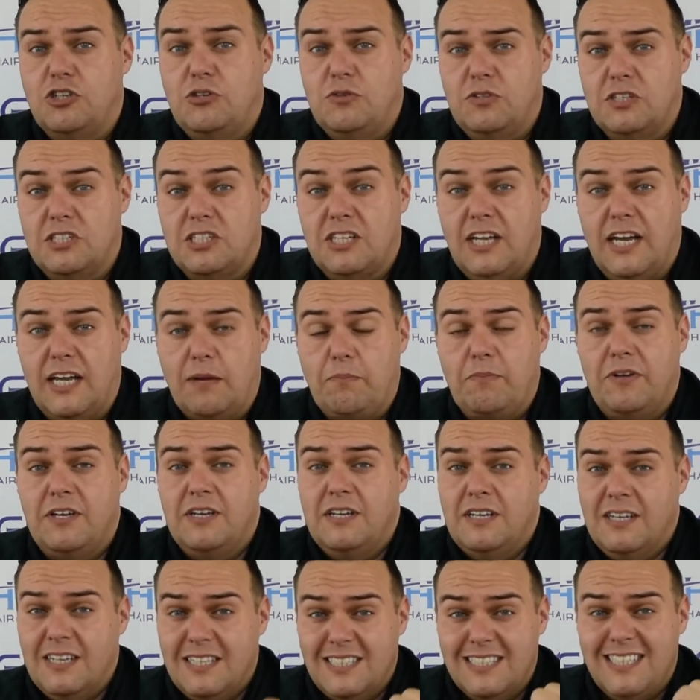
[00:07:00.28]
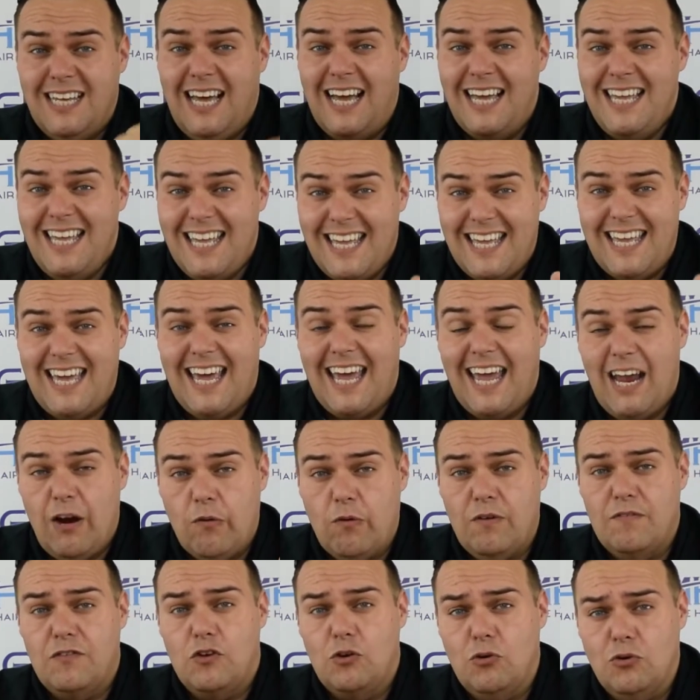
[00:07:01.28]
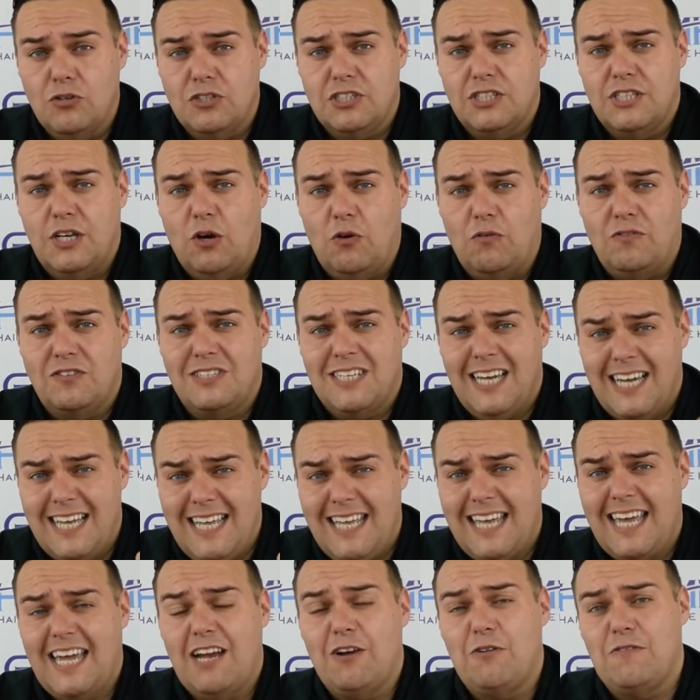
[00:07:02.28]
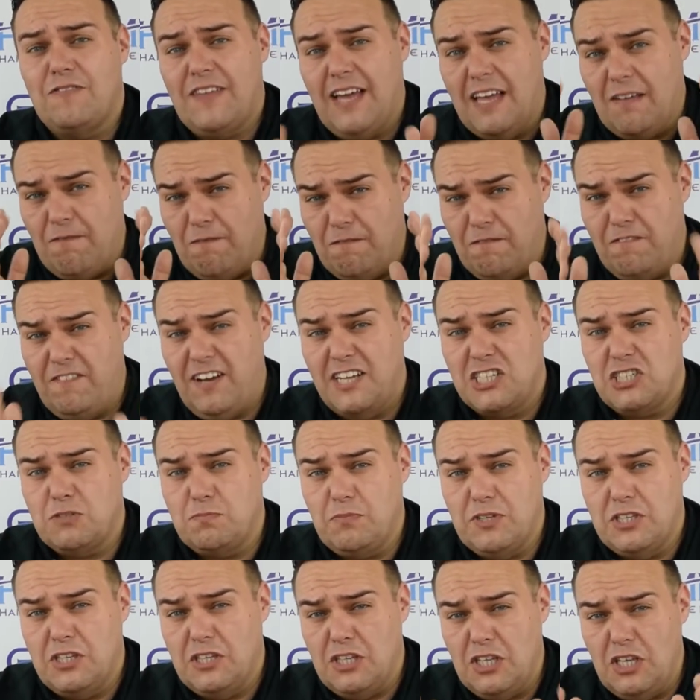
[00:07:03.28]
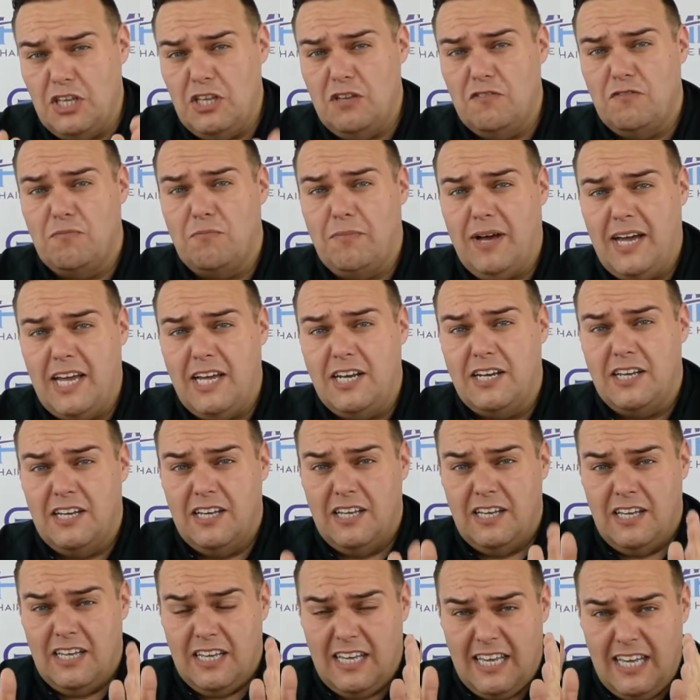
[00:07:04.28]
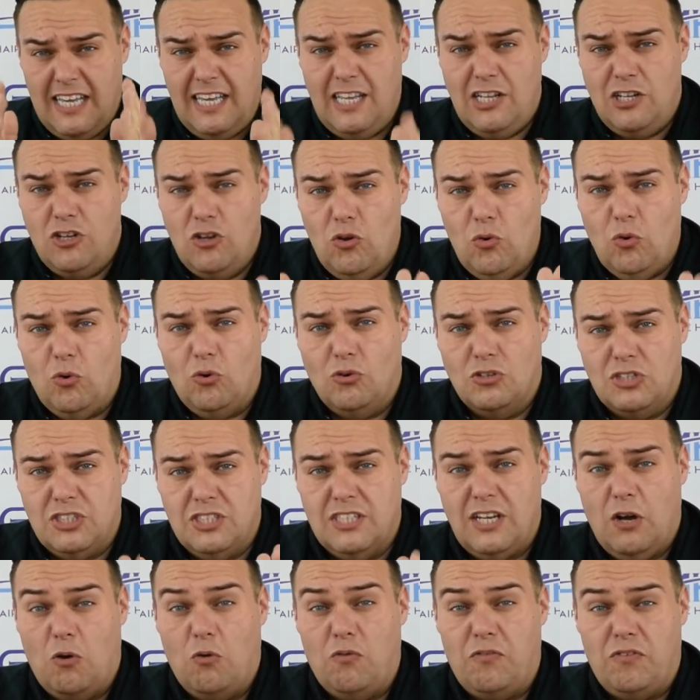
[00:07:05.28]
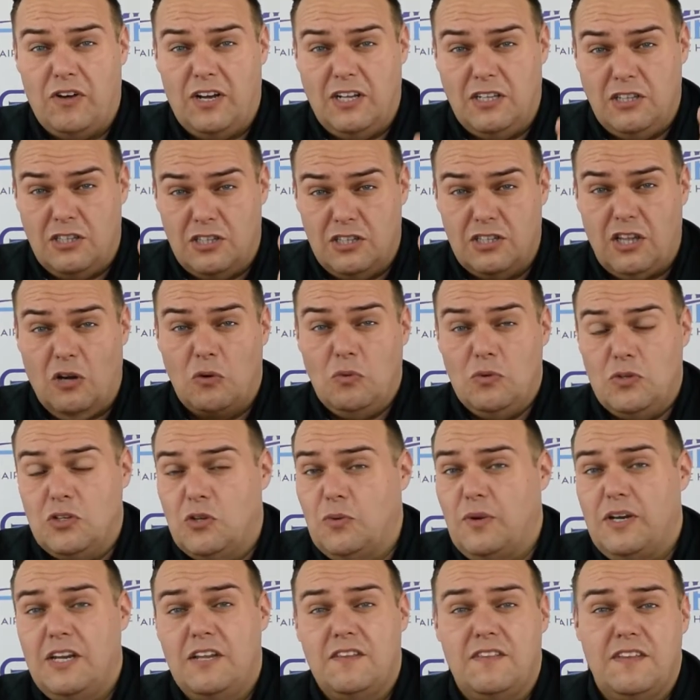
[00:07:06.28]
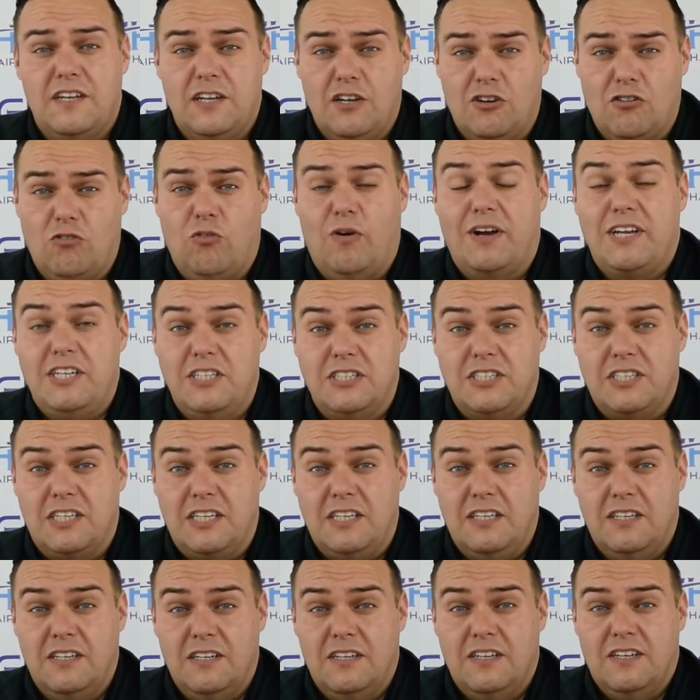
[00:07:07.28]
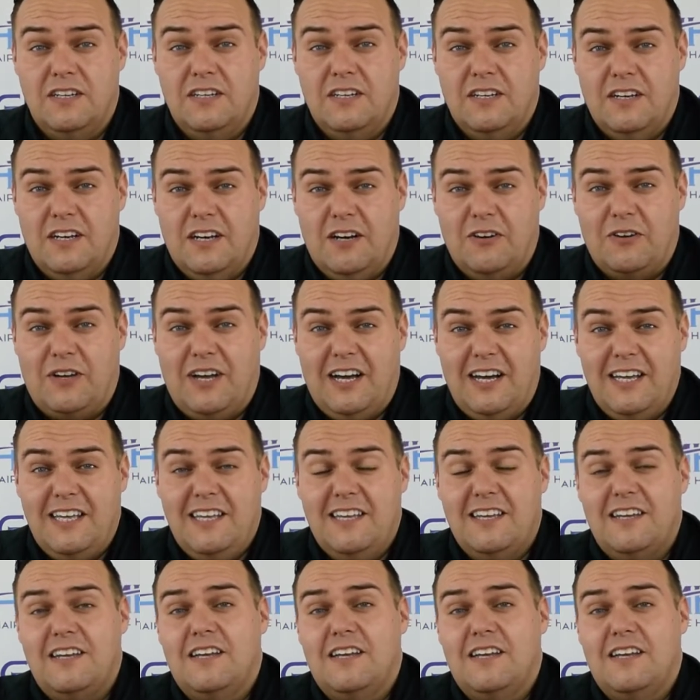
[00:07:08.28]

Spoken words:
you the same. Take care of yourself. Take care of that investment that you've made in yourself, and don't do anything crazy. Okay?